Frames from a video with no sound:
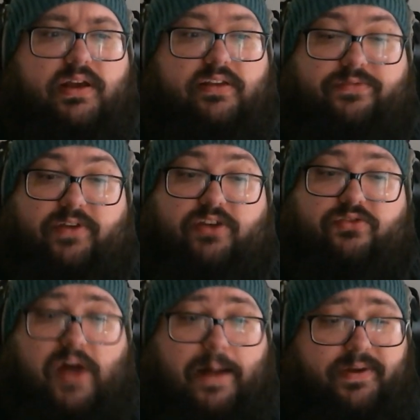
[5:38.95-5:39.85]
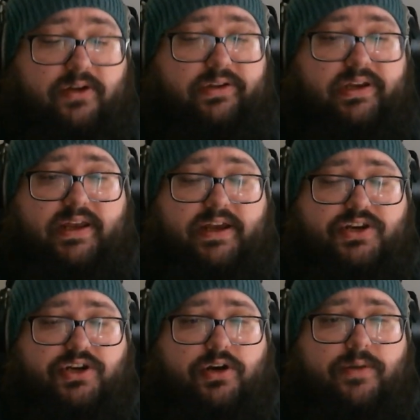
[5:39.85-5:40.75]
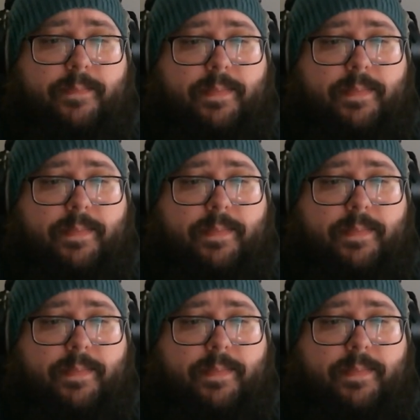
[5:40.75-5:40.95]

It's very tropical in nature.